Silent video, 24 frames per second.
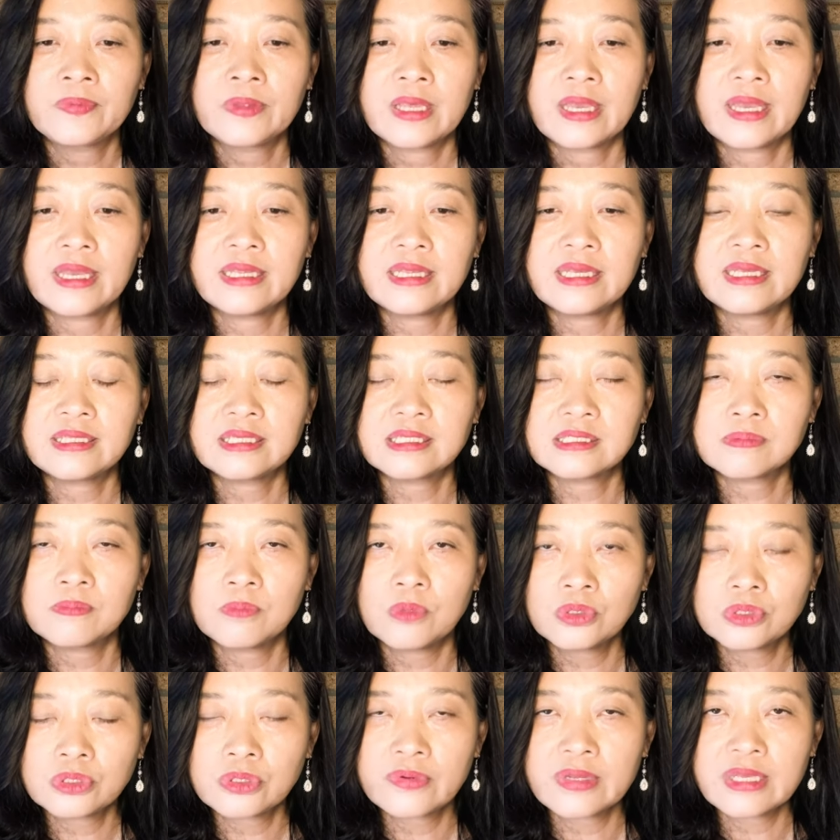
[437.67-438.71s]
and it is
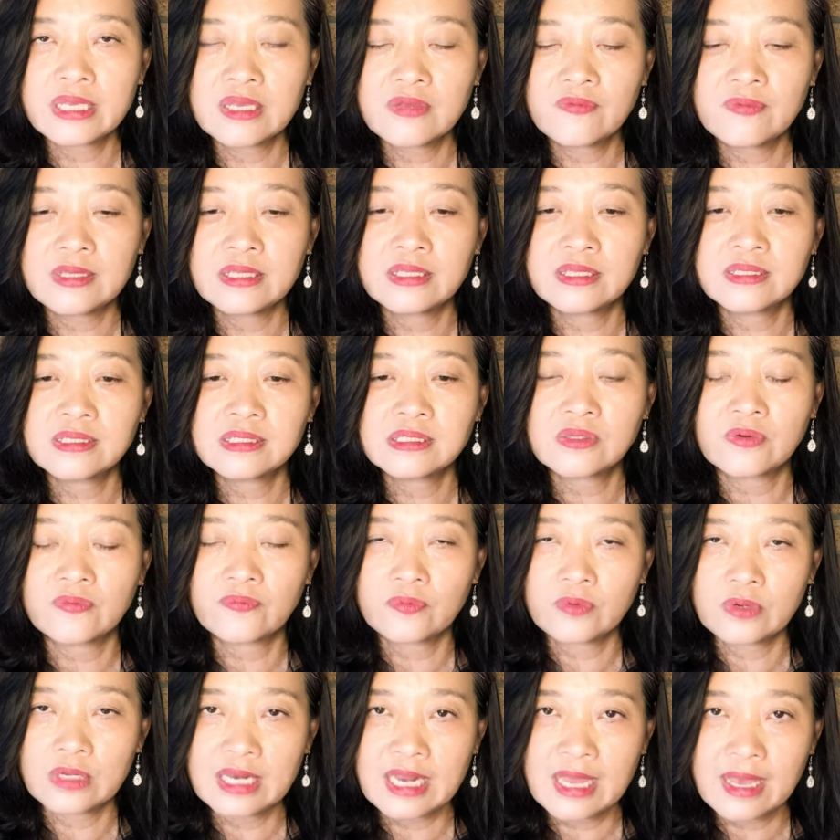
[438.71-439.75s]
moderate evidence of
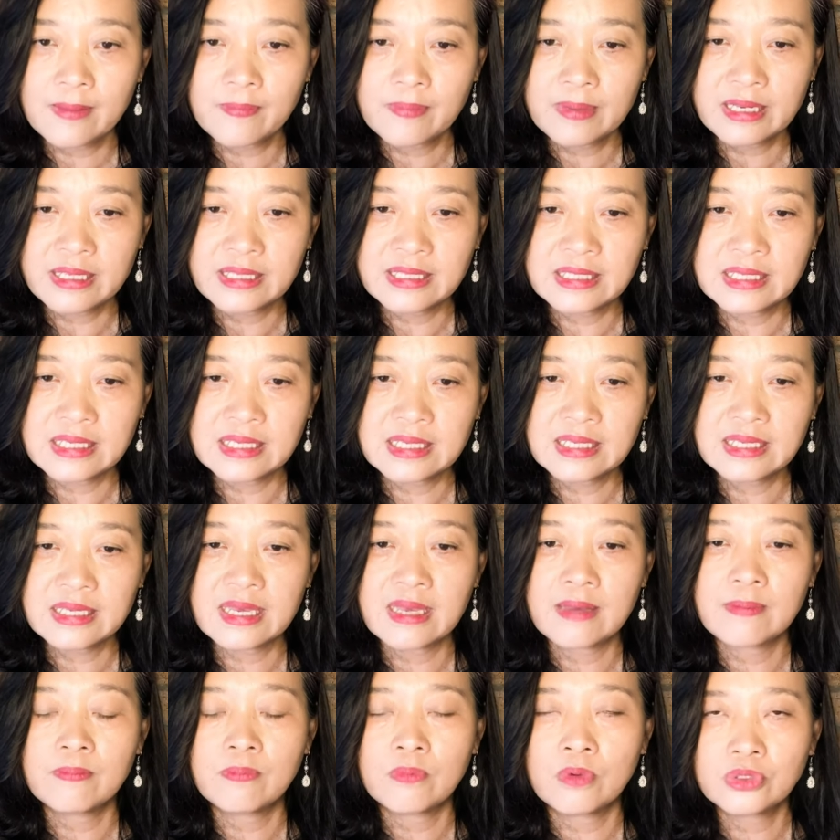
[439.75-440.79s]
reliability
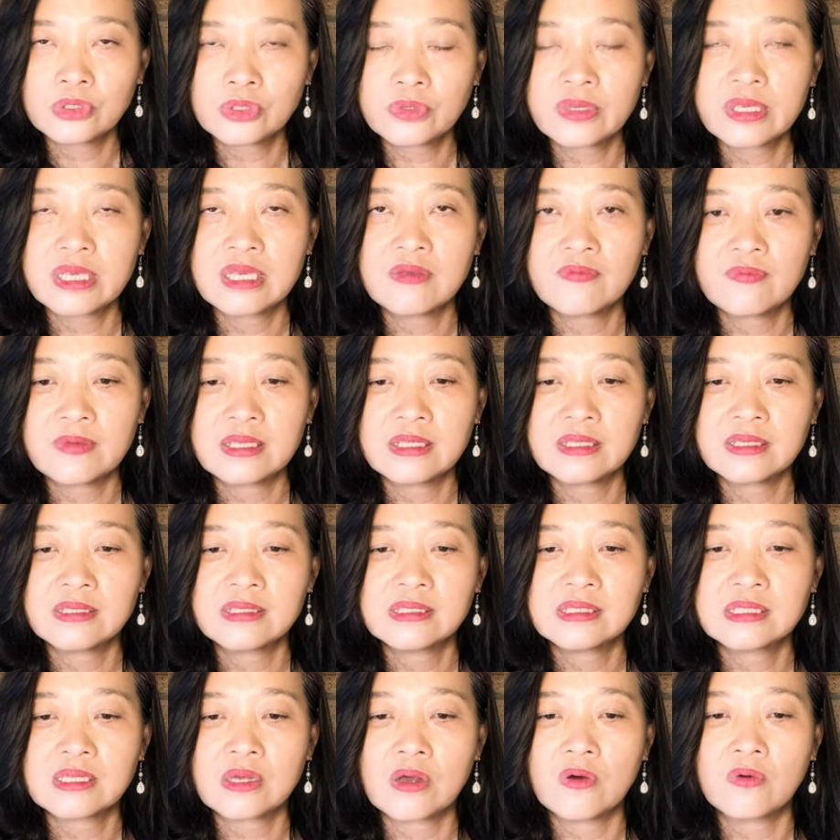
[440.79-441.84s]
and moderate
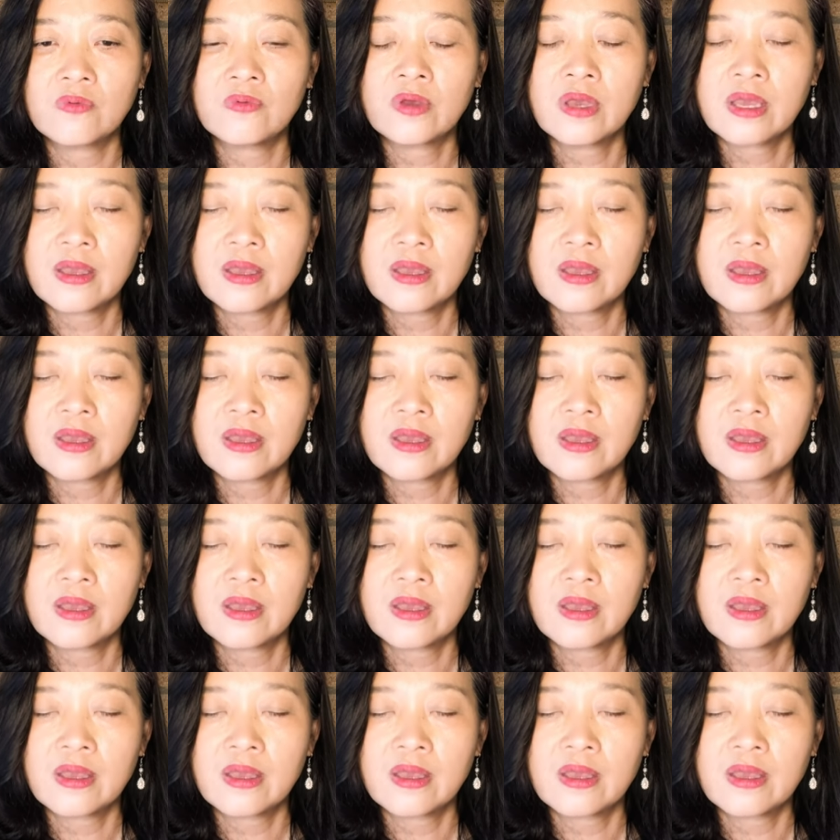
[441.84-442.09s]
evidence of